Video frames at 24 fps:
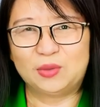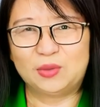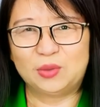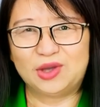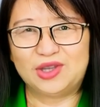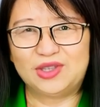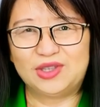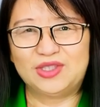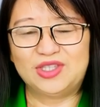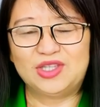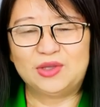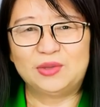
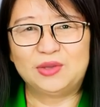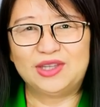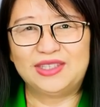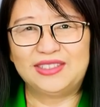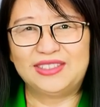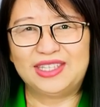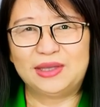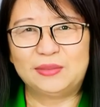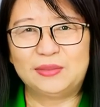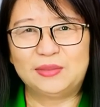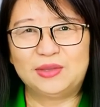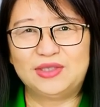What are 2
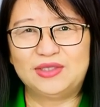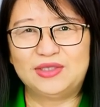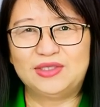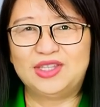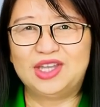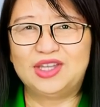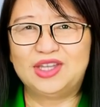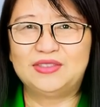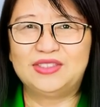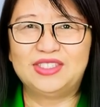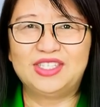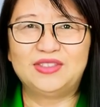examples
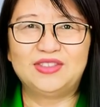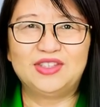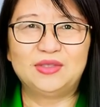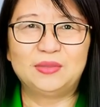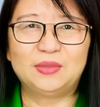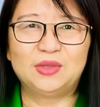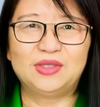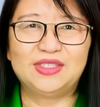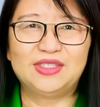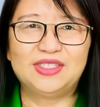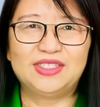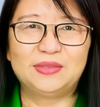of
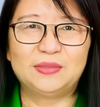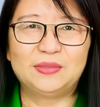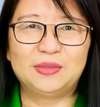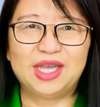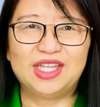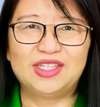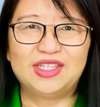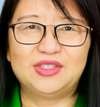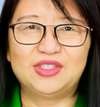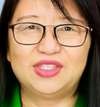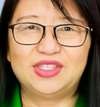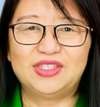civic
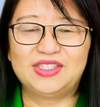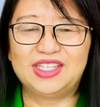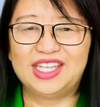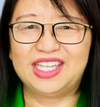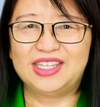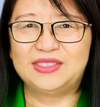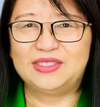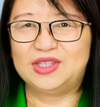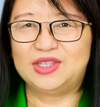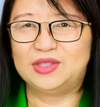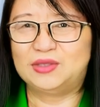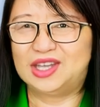participation
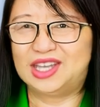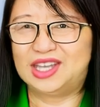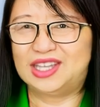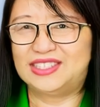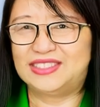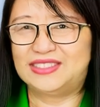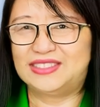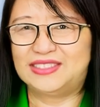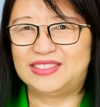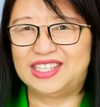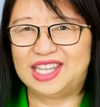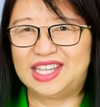in the
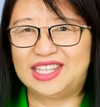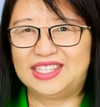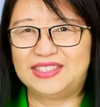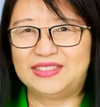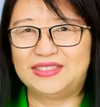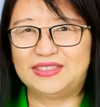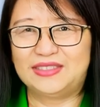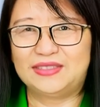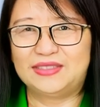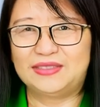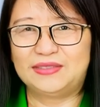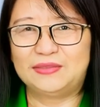United
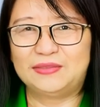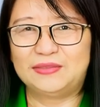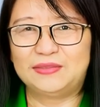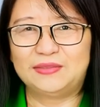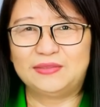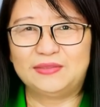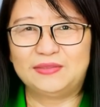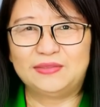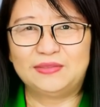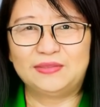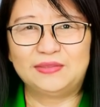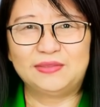States?
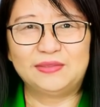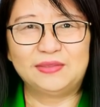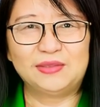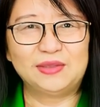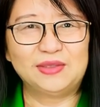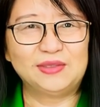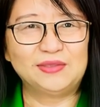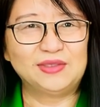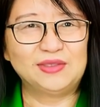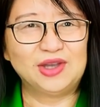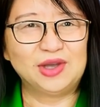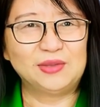
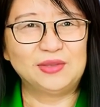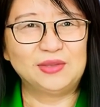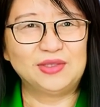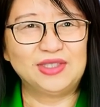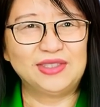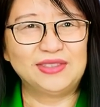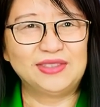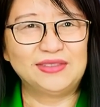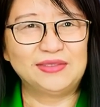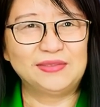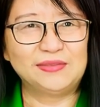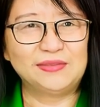
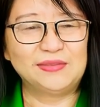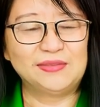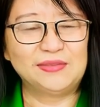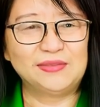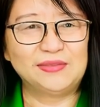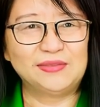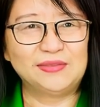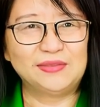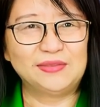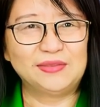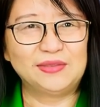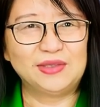Vote.
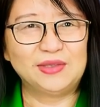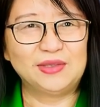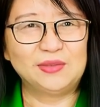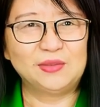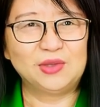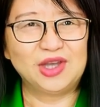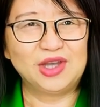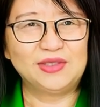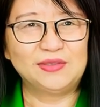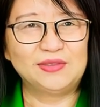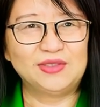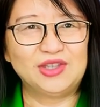
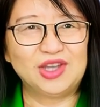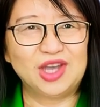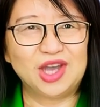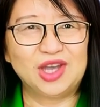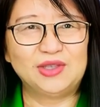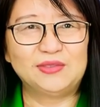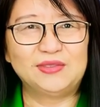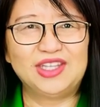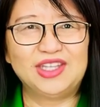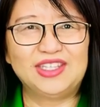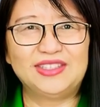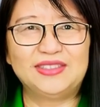Run for
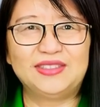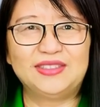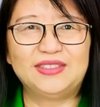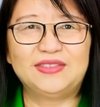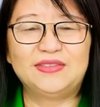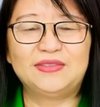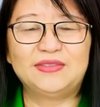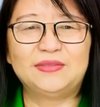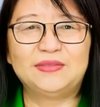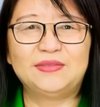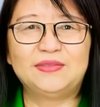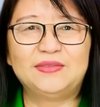office.
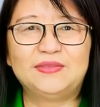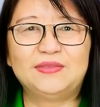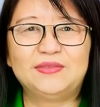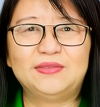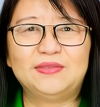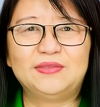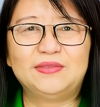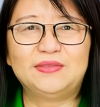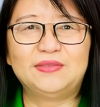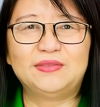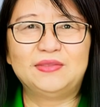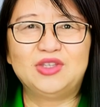
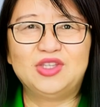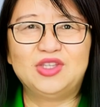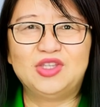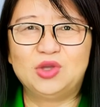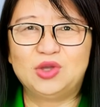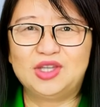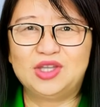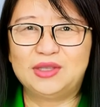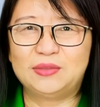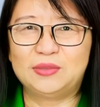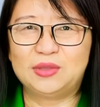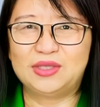
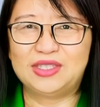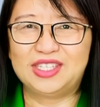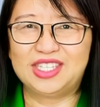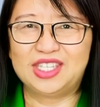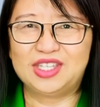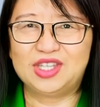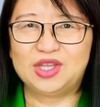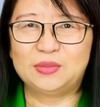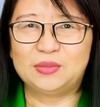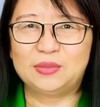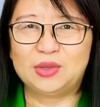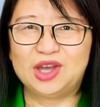Join a
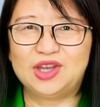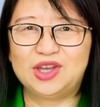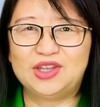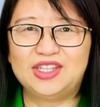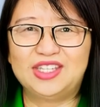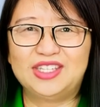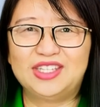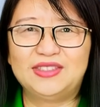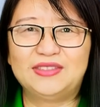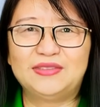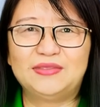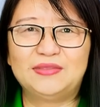political
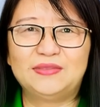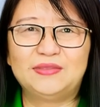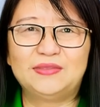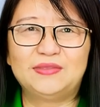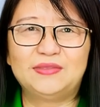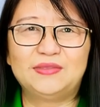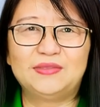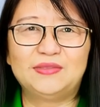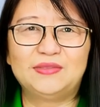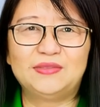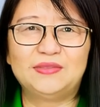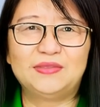party.
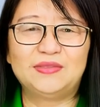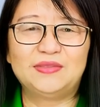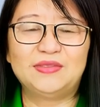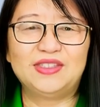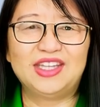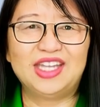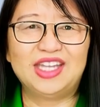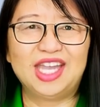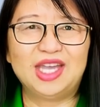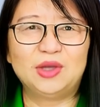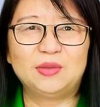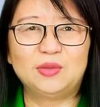
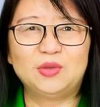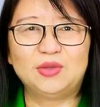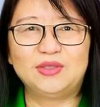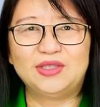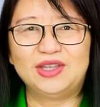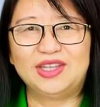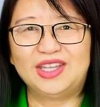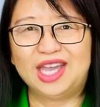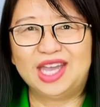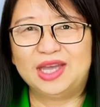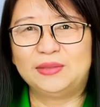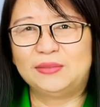Help
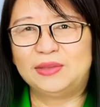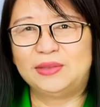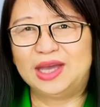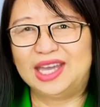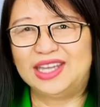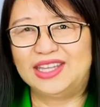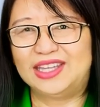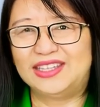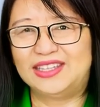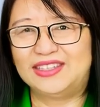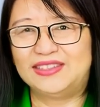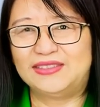with a
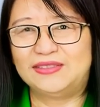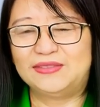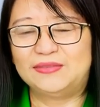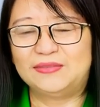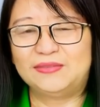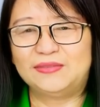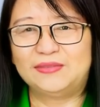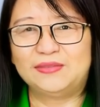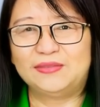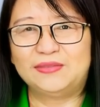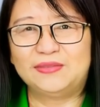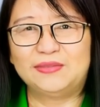campaign.
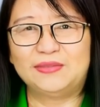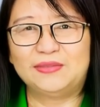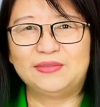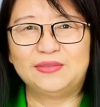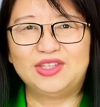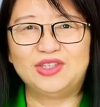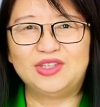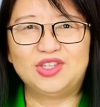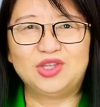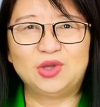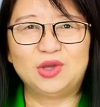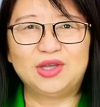
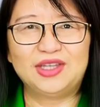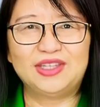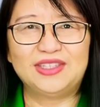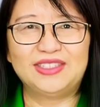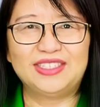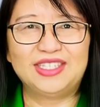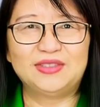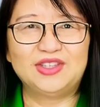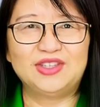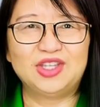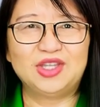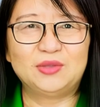Join a
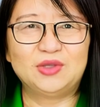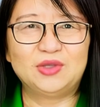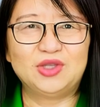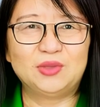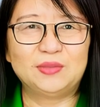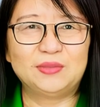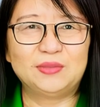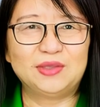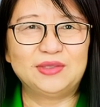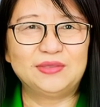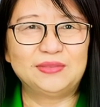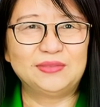civic
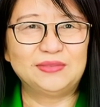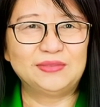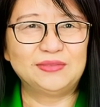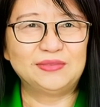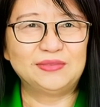group.